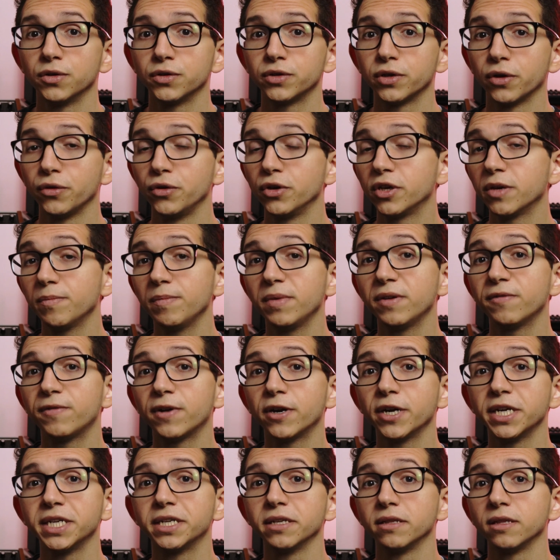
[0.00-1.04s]
So you can be
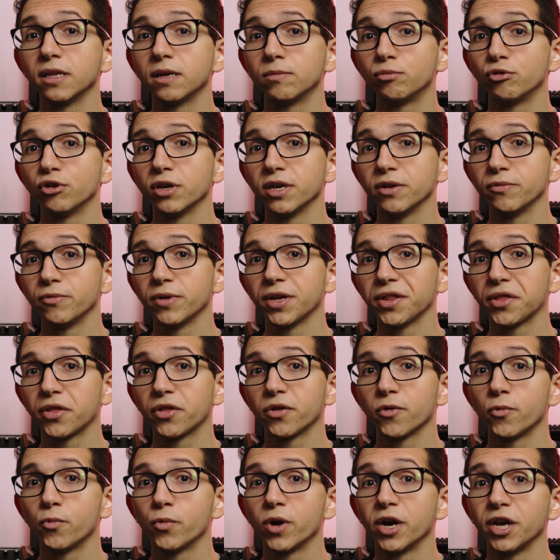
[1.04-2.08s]
very deliberate
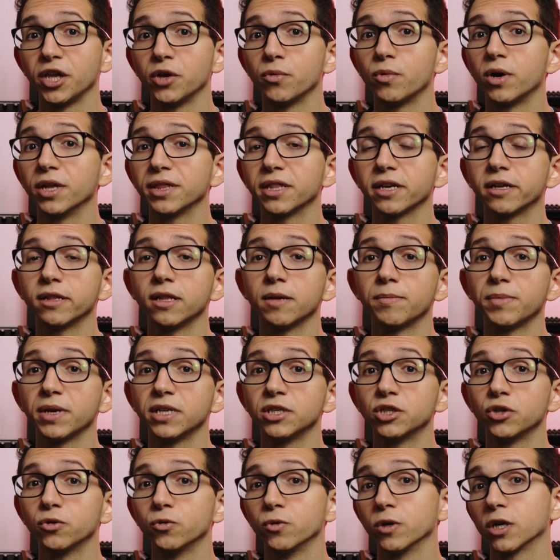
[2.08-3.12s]
with where you want the
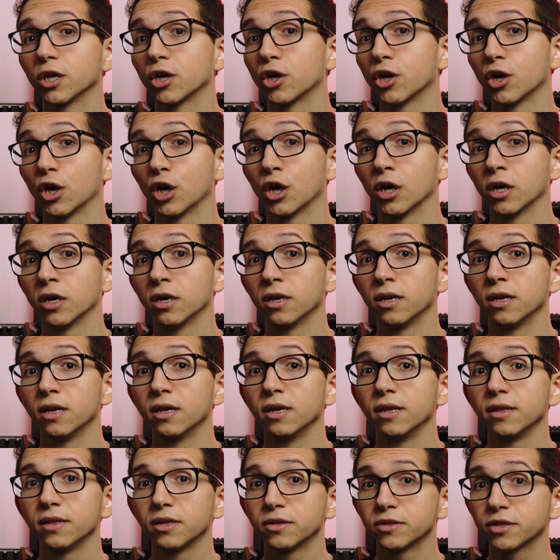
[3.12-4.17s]
clipping to occur.
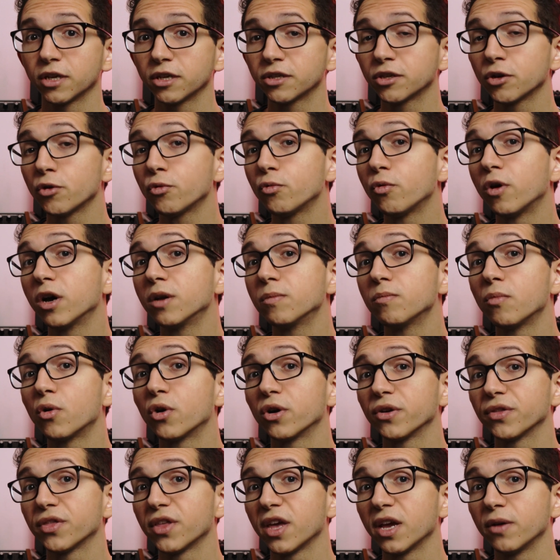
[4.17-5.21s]
There's also one
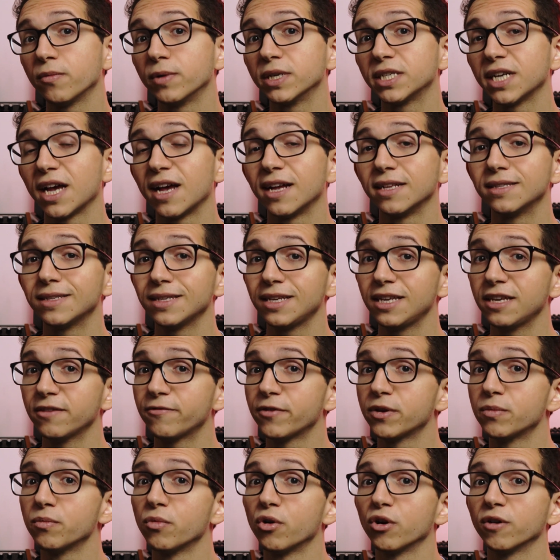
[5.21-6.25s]
more thing which adds
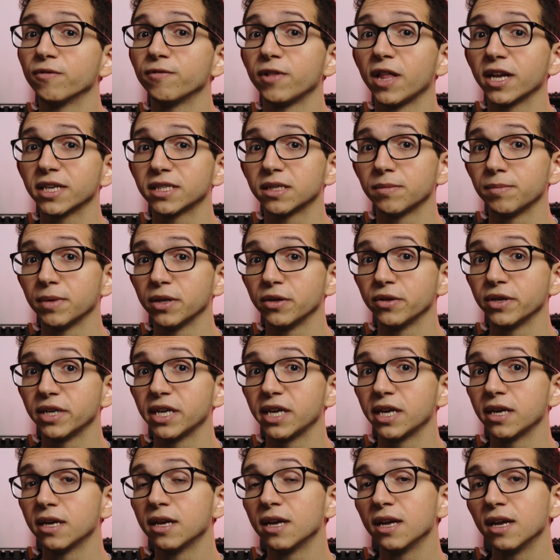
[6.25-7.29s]
even more
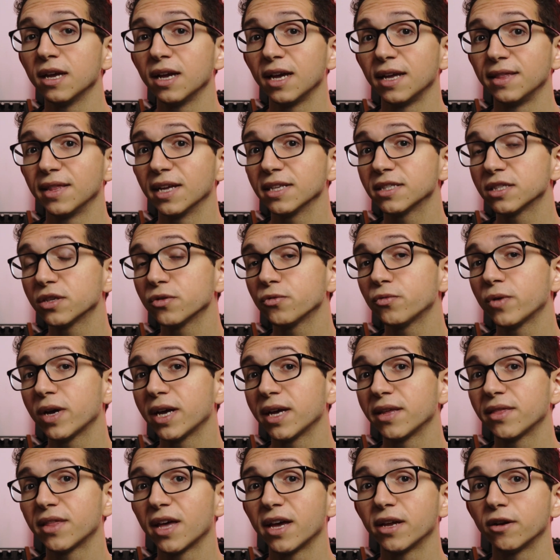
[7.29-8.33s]
flexibility, and that's the
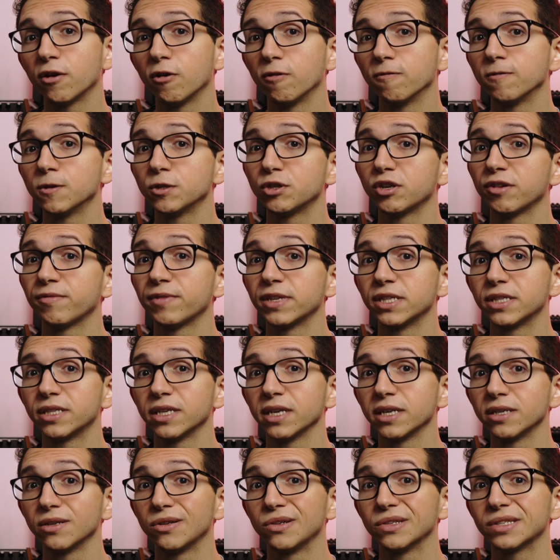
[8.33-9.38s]
way that overdriven
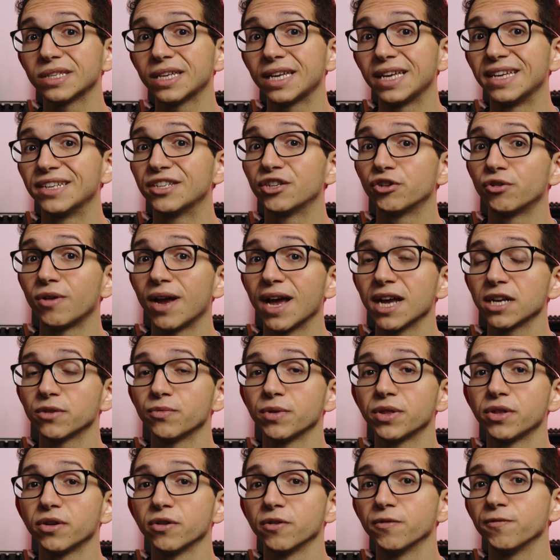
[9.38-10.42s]
signals
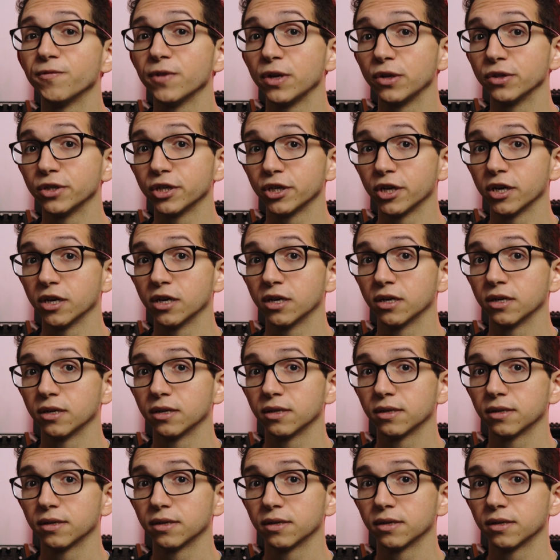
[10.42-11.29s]
interact with your filter.